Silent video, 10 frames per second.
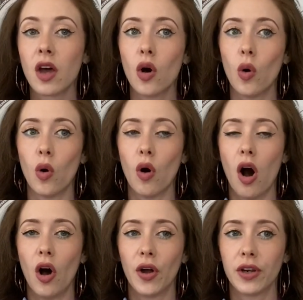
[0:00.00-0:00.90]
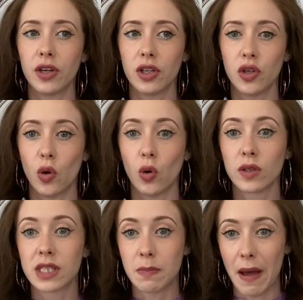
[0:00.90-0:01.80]
or on your
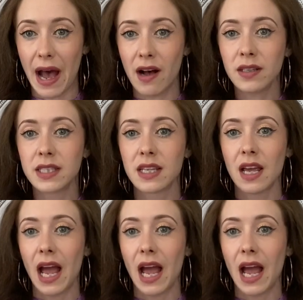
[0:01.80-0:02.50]
spouse,